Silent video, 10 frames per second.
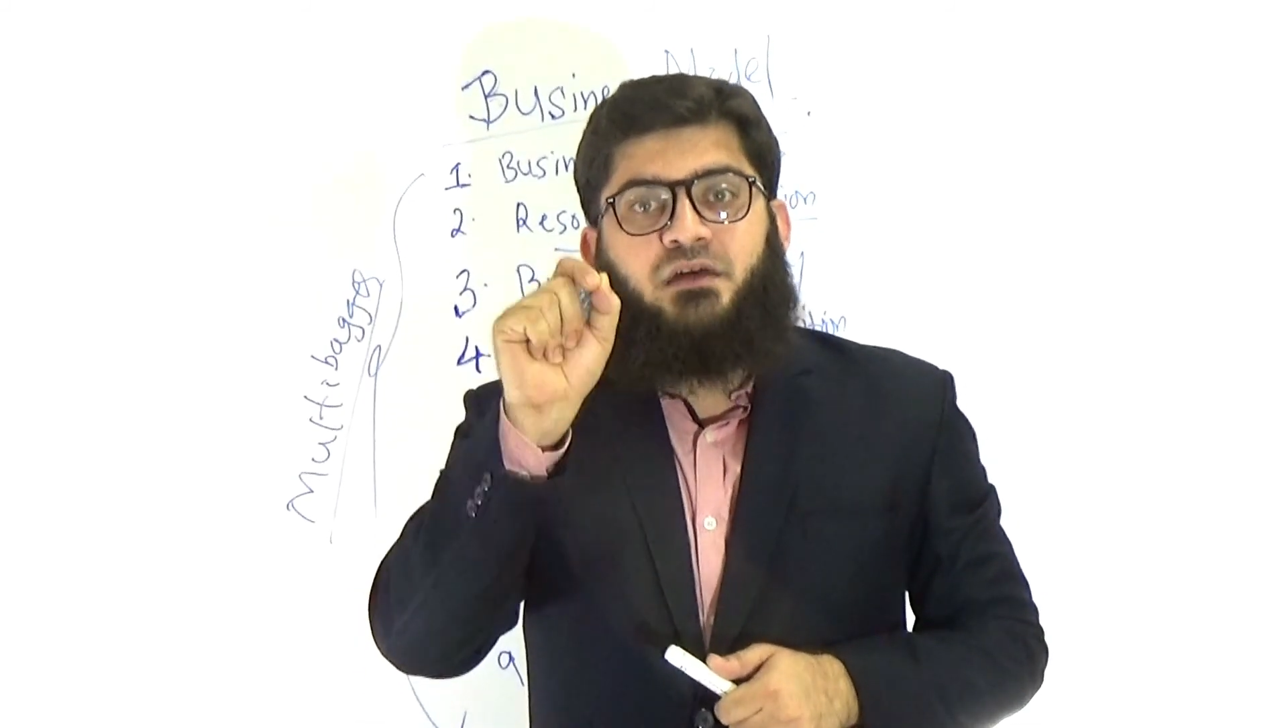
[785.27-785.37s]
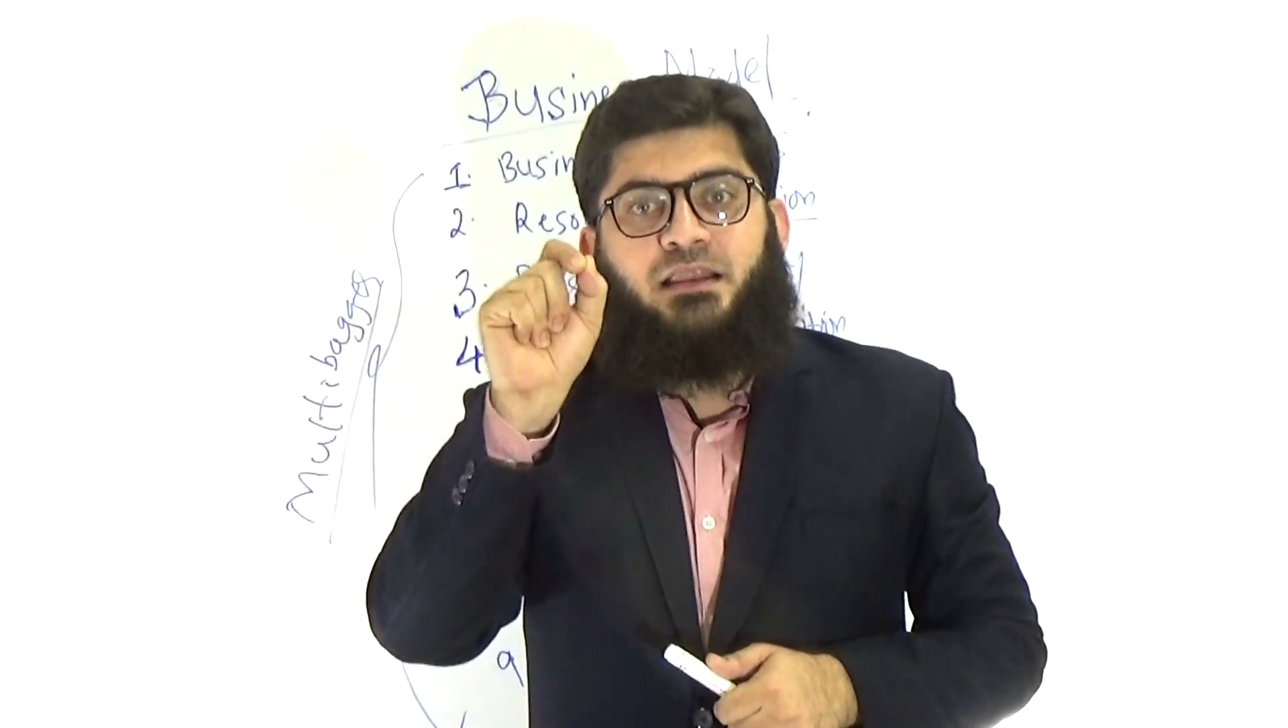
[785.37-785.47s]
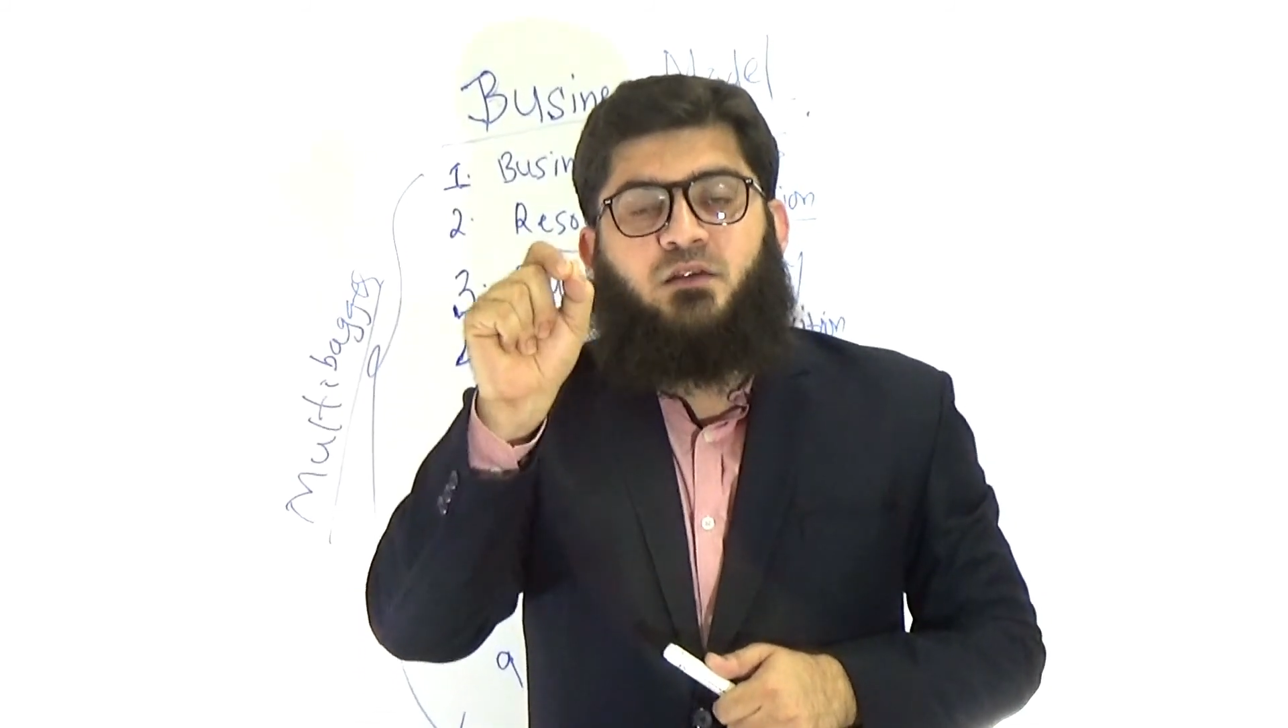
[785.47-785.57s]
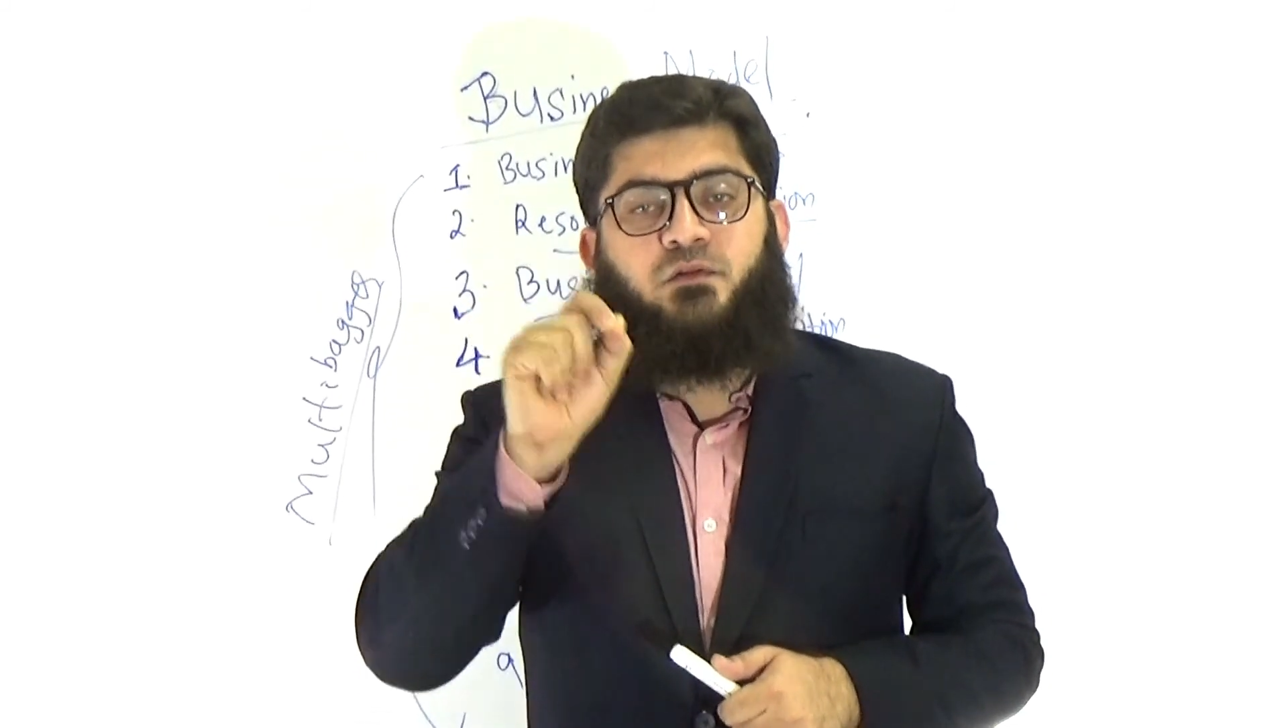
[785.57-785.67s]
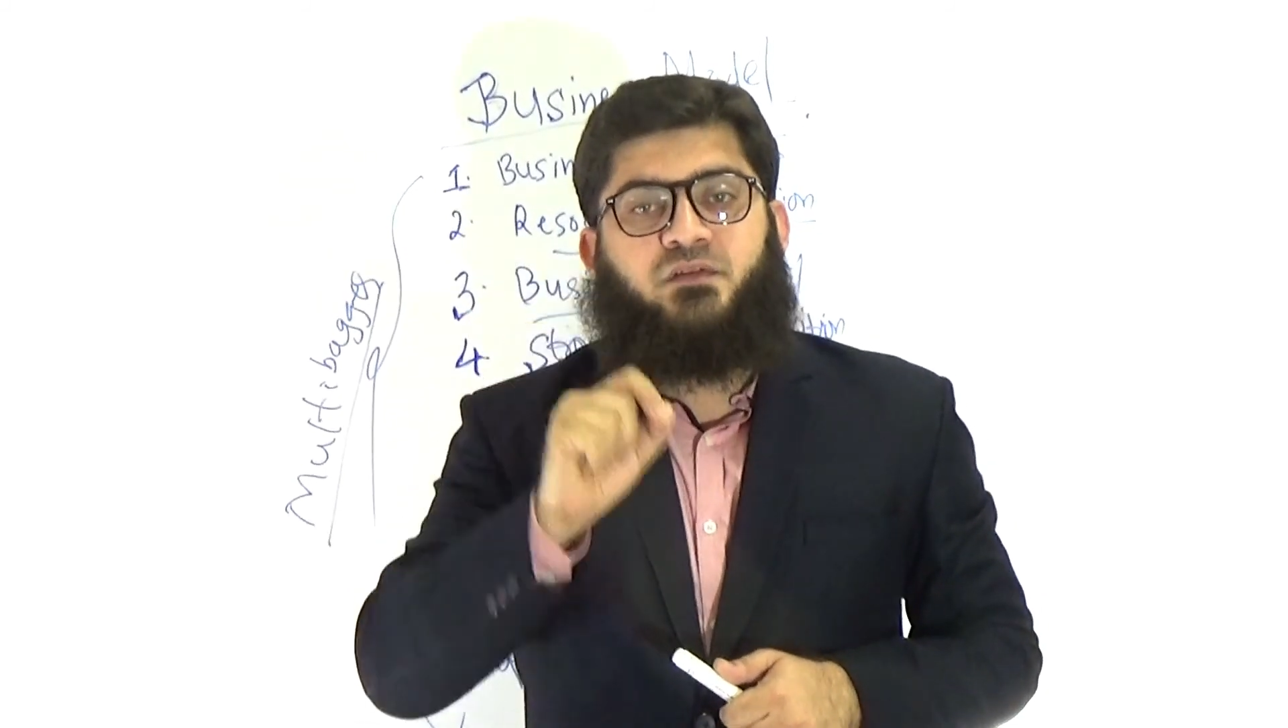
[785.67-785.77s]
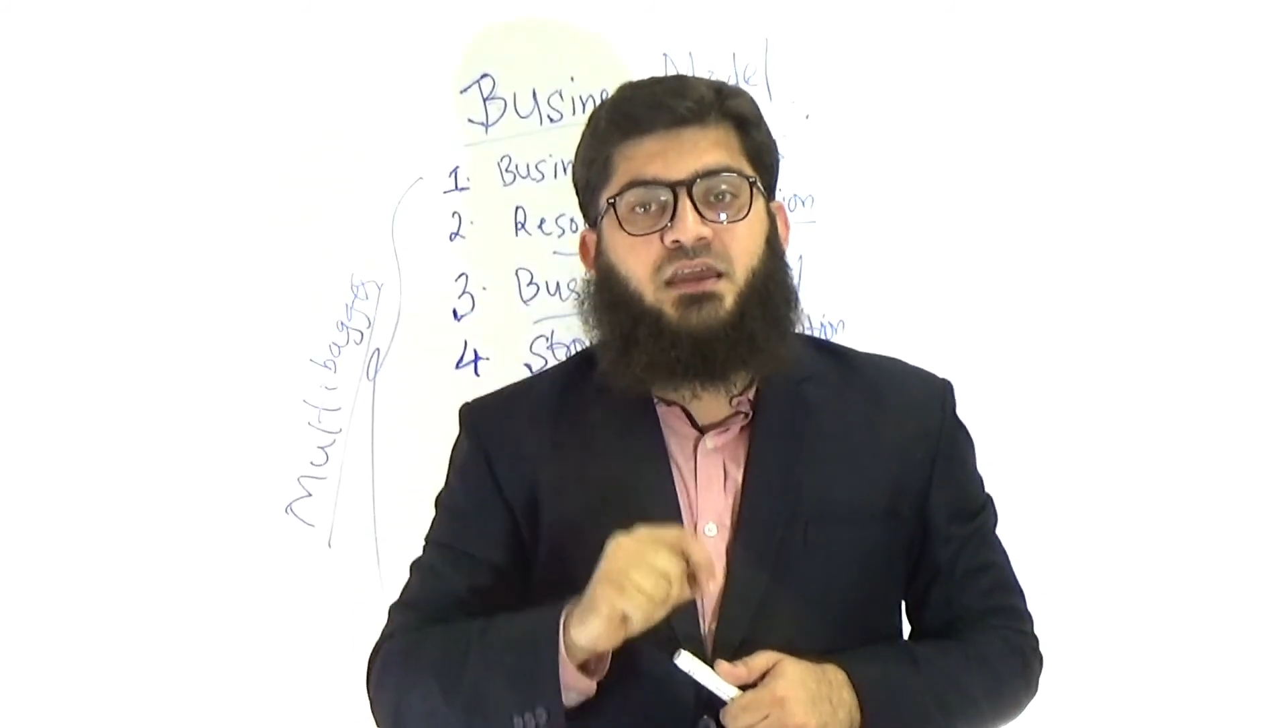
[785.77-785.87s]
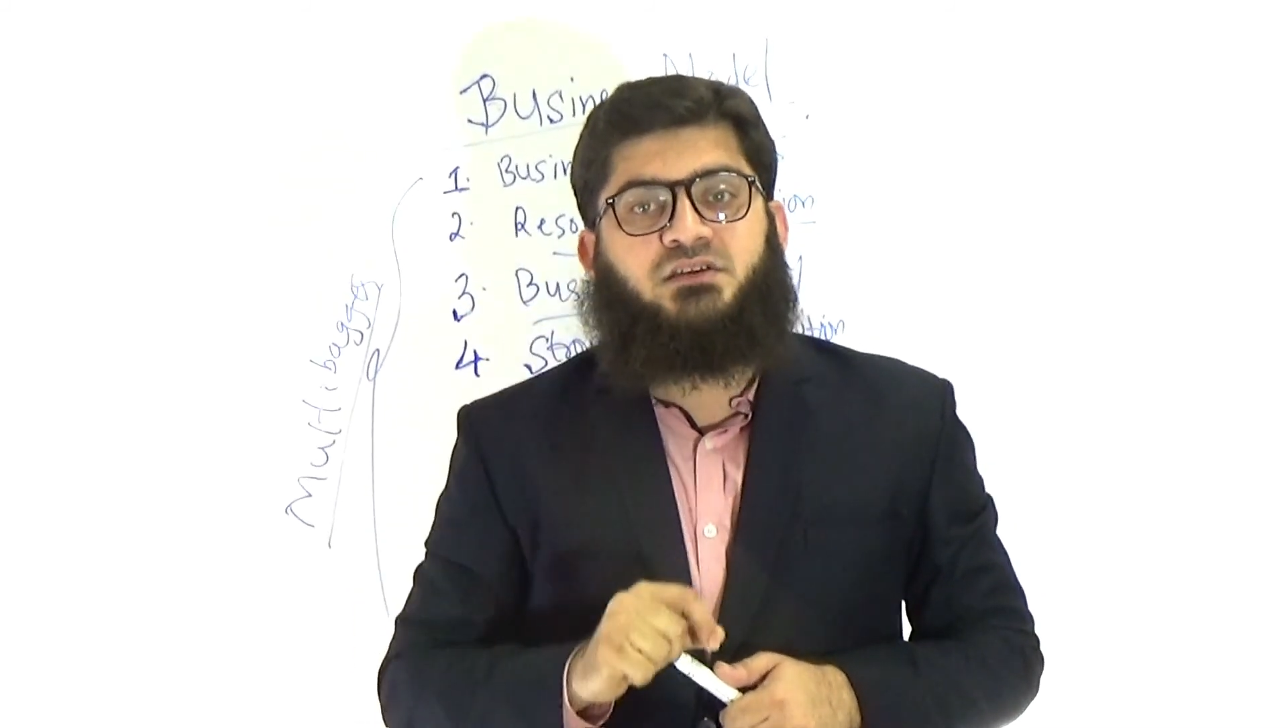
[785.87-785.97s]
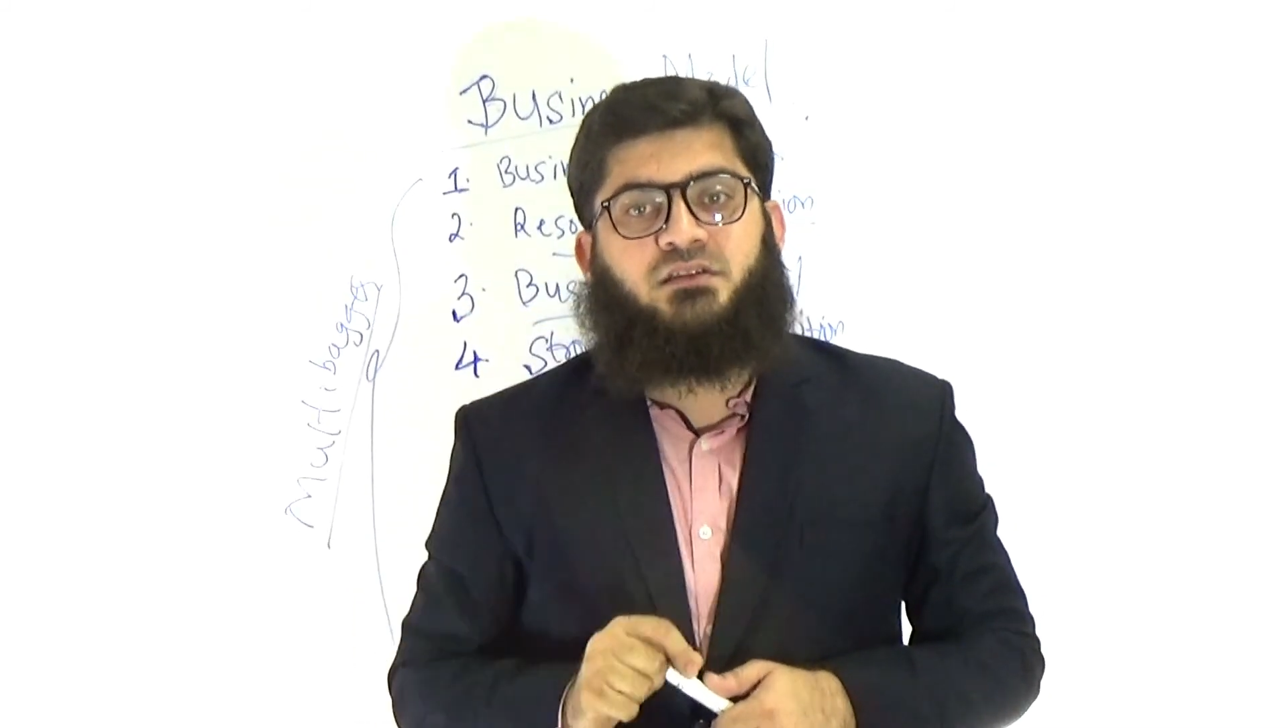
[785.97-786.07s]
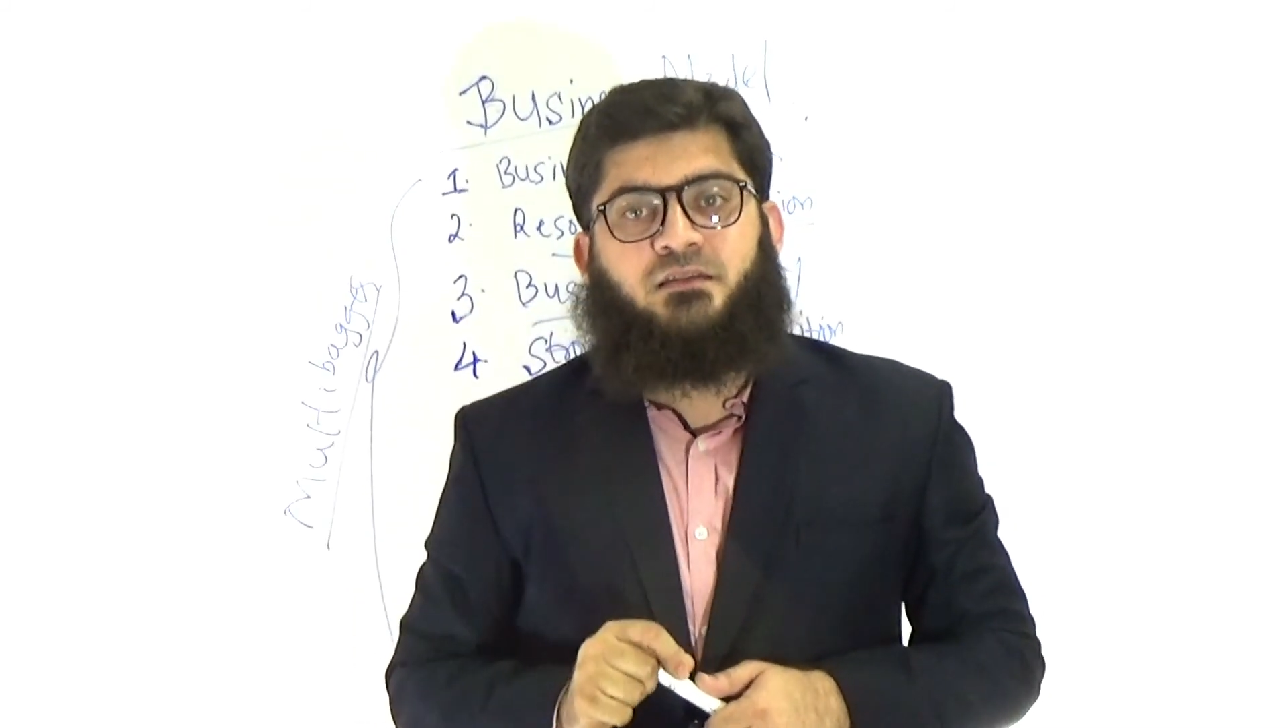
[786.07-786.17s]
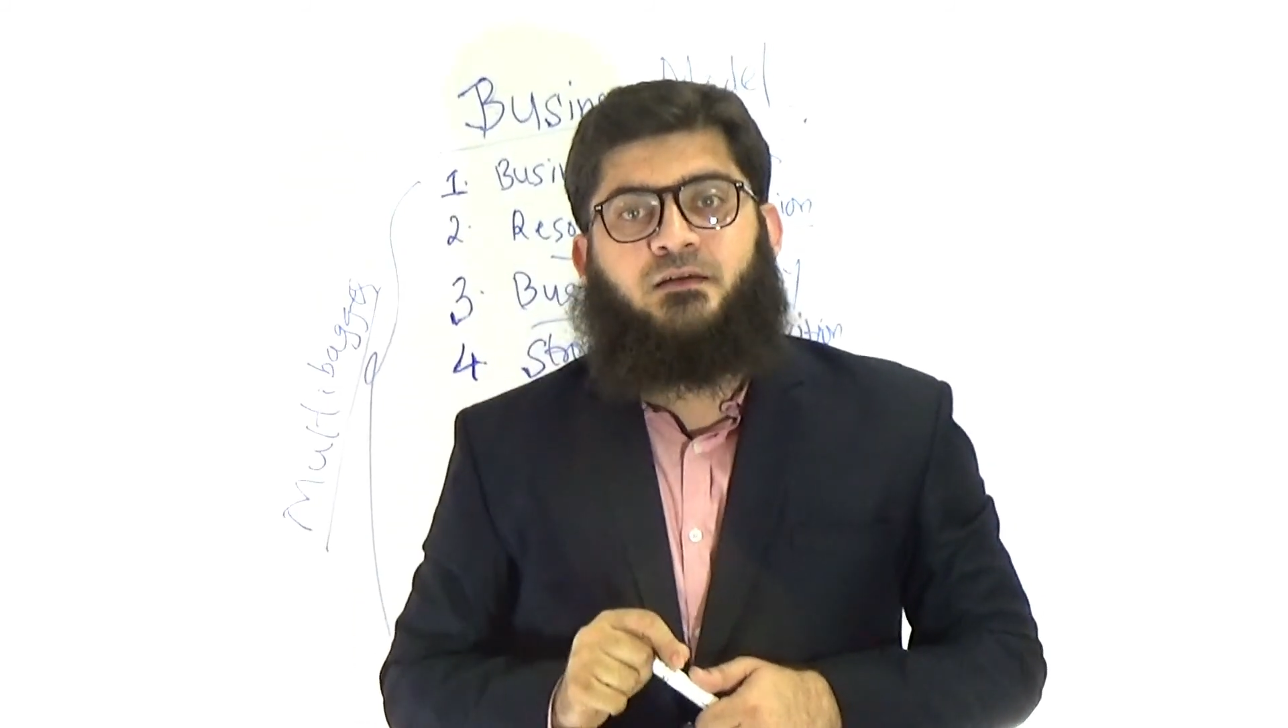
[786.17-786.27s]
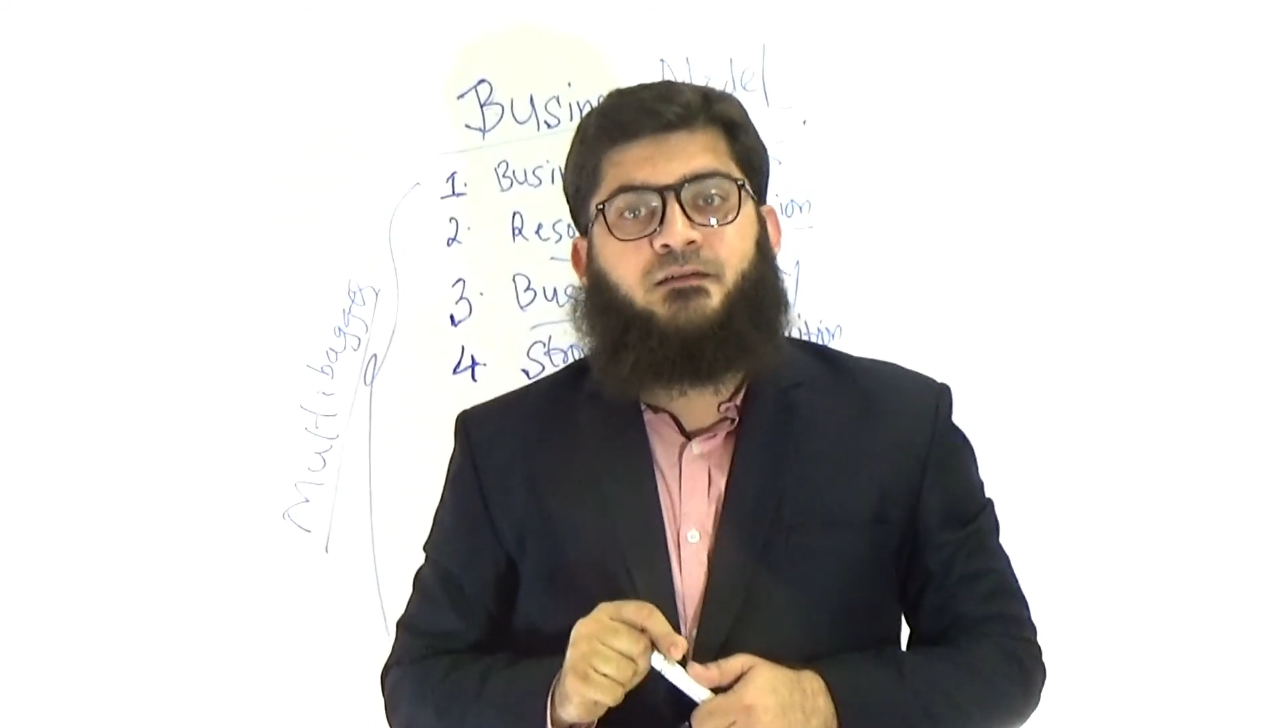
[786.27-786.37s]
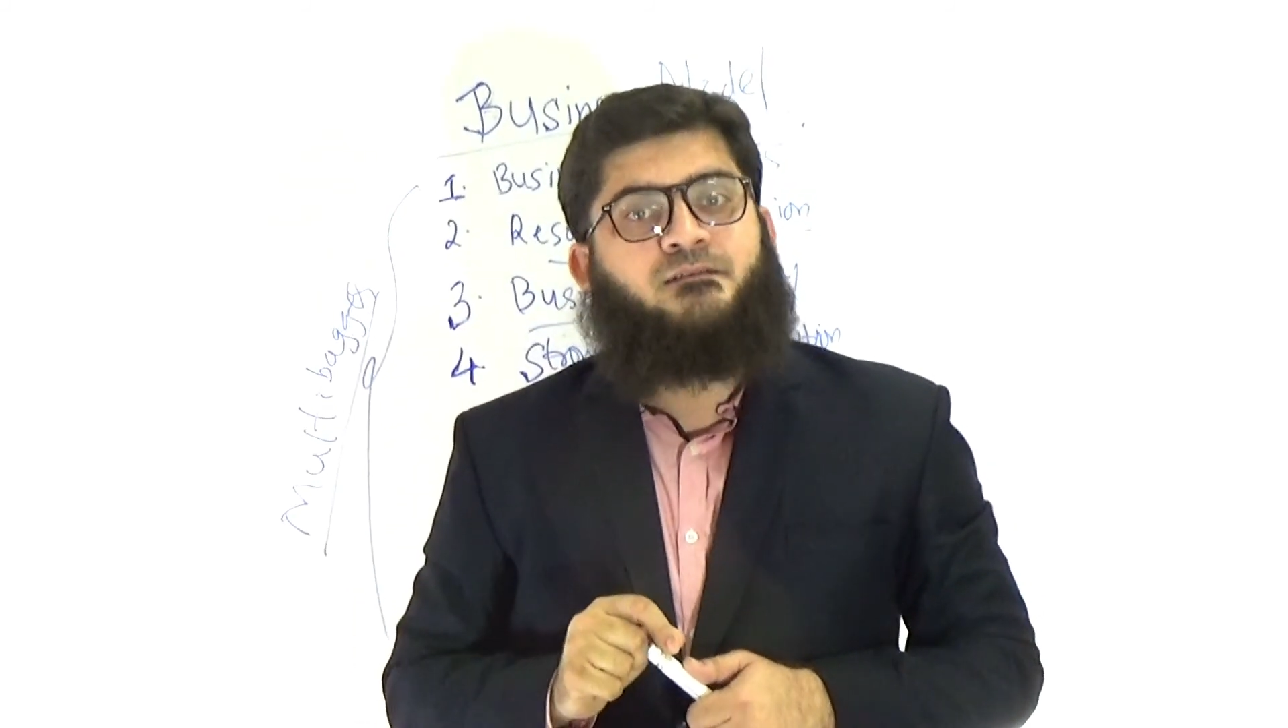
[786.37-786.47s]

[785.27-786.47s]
and notification.